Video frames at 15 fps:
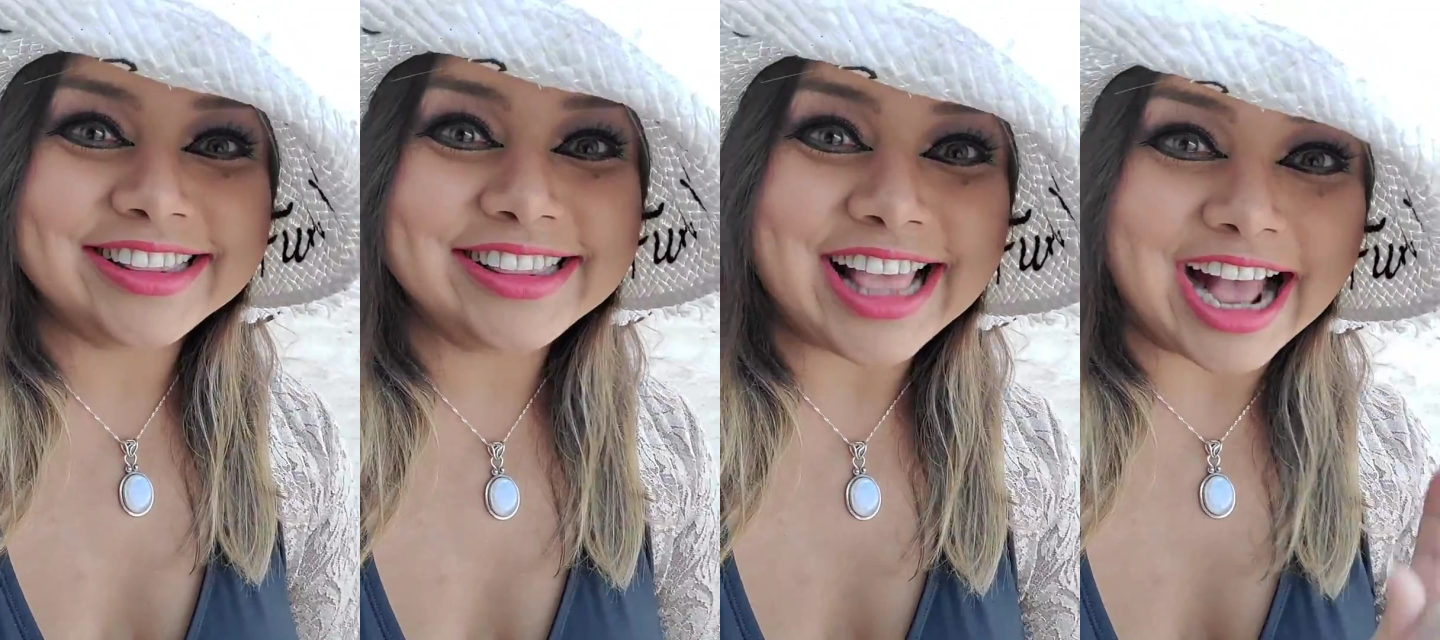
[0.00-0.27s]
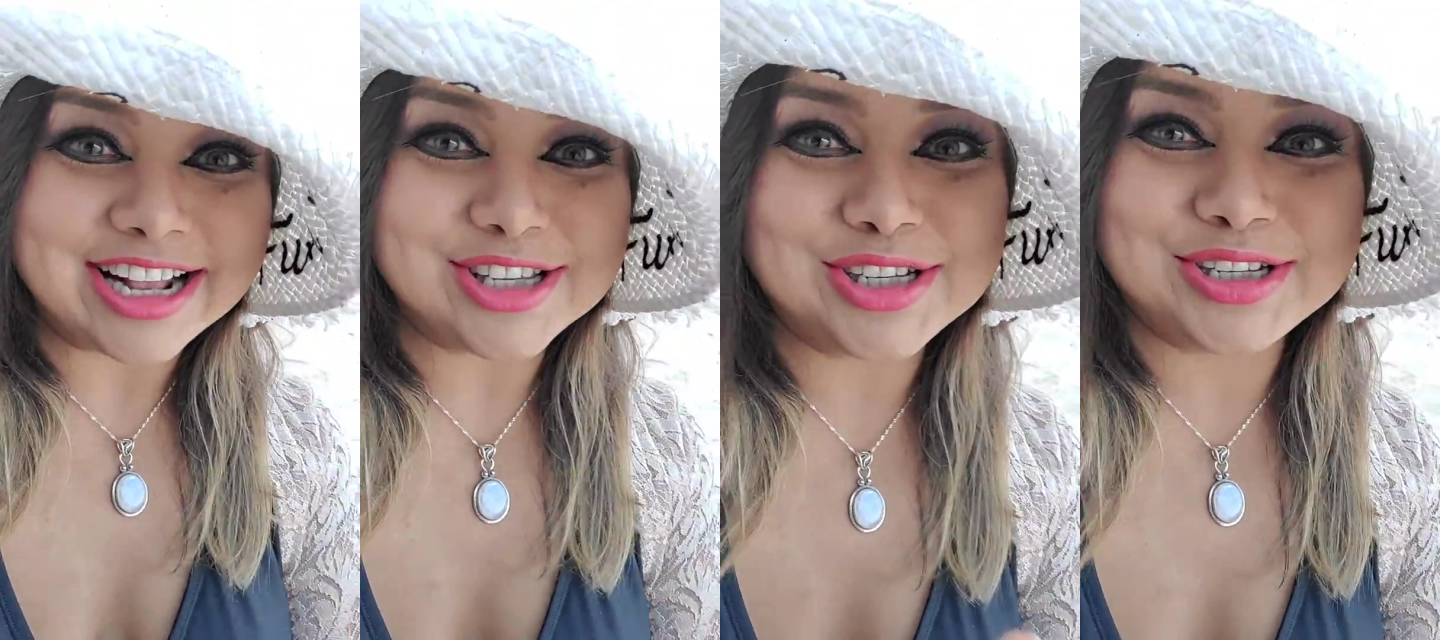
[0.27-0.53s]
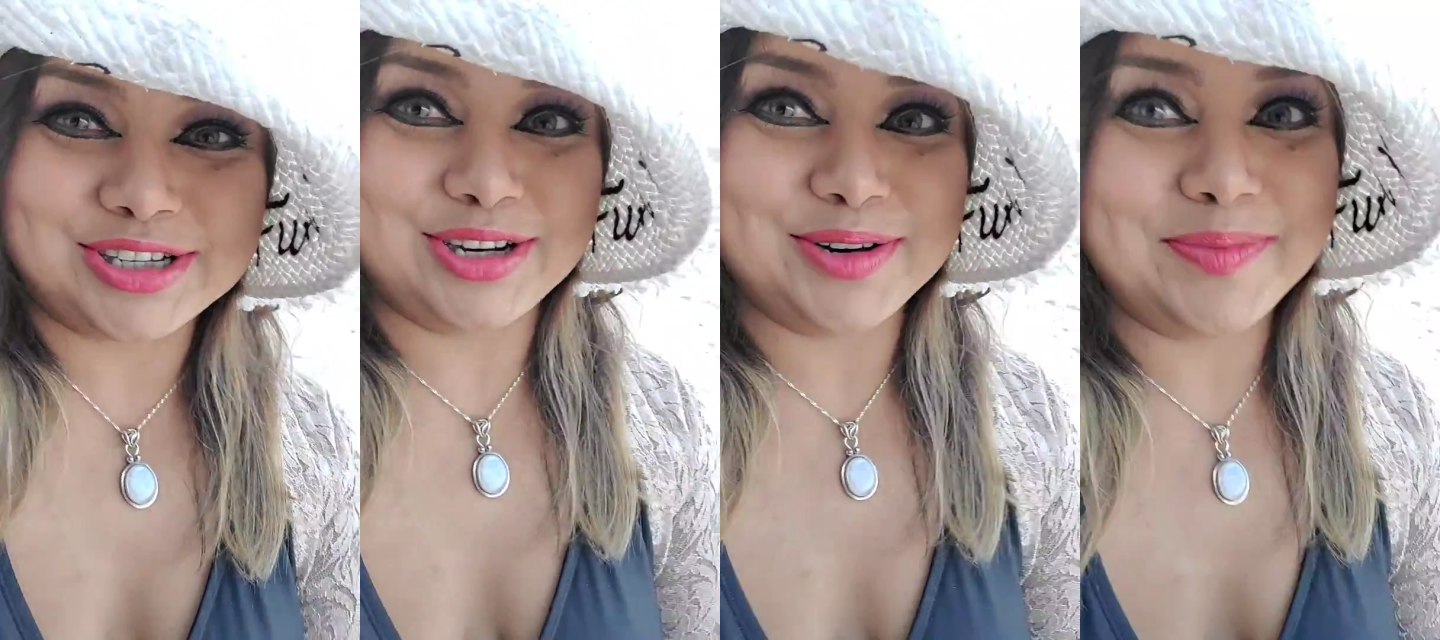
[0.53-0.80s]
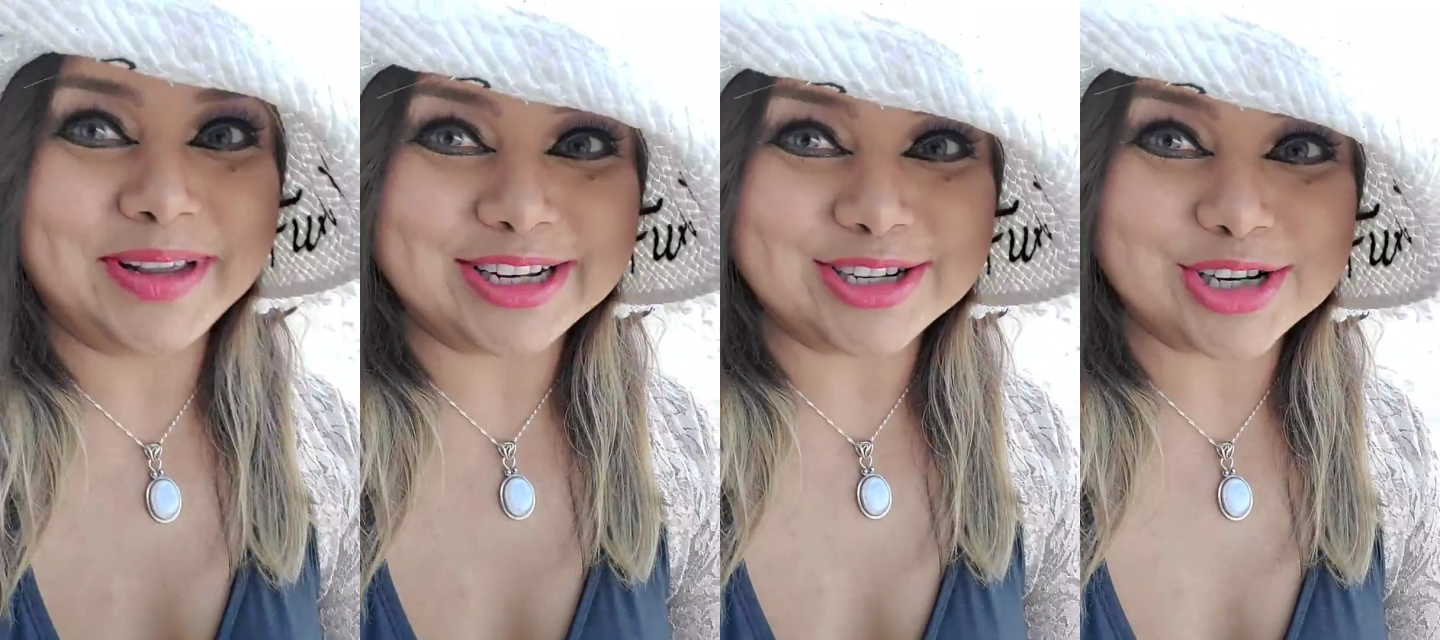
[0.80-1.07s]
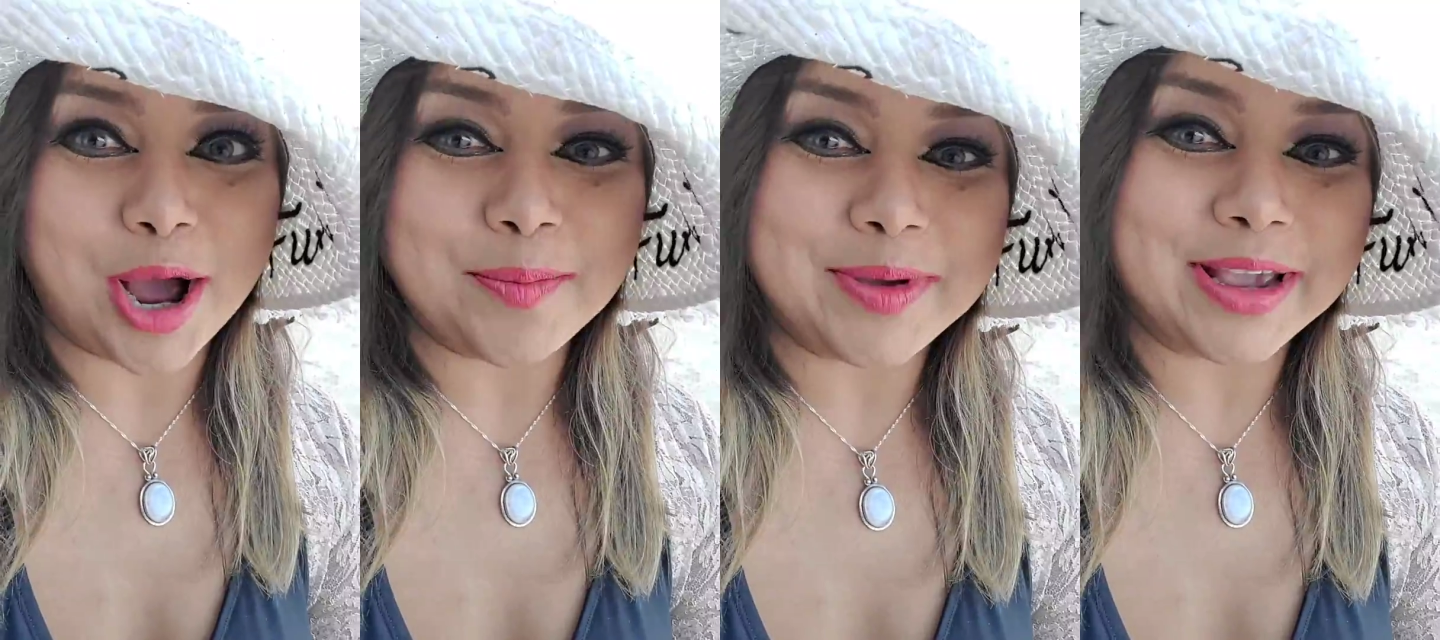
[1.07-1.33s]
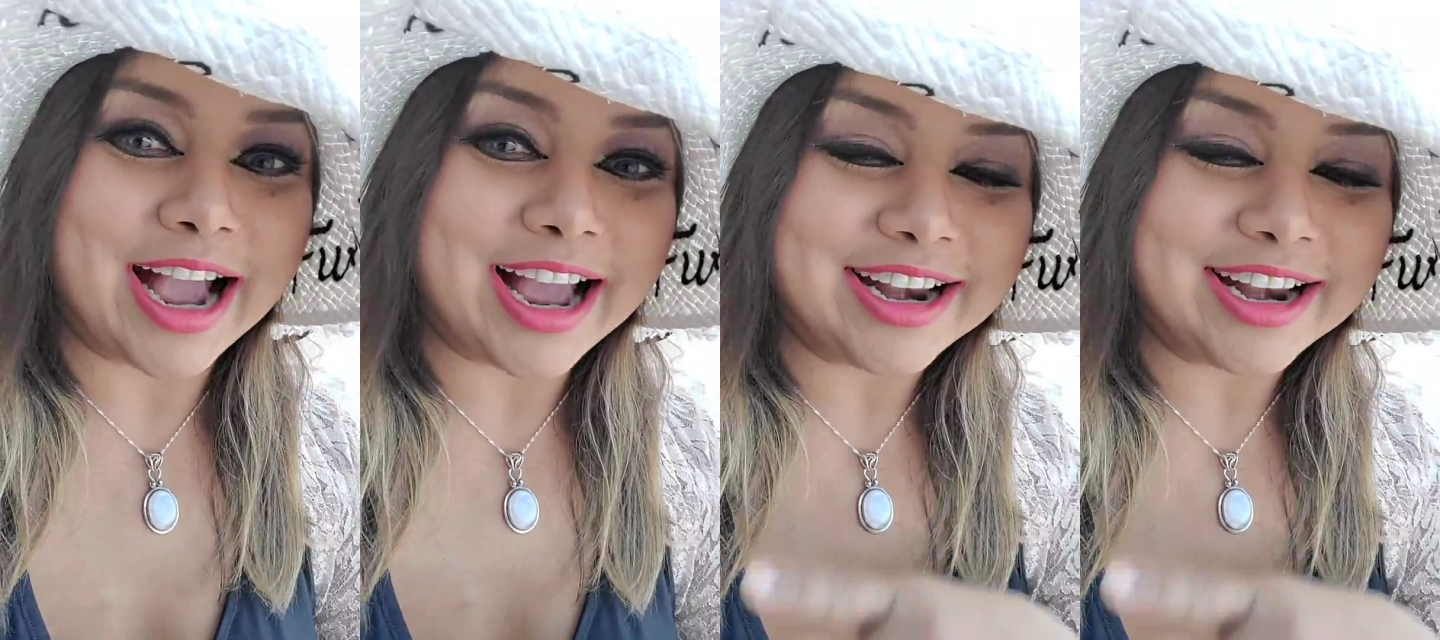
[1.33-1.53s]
That should be the topic.